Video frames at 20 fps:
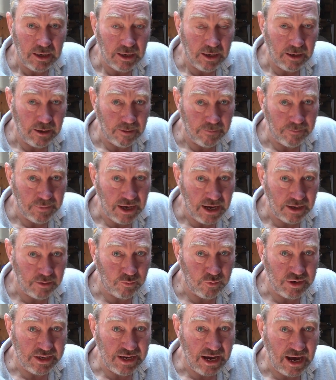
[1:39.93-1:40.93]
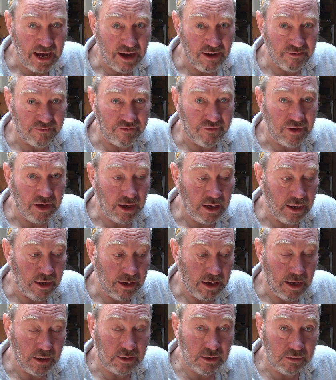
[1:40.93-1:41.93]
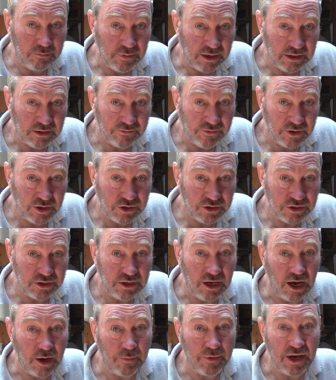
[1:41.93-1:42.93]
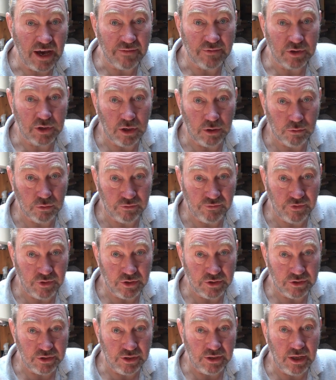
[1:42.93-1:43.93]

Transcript: And we have a gunmetal version and we have a gold version.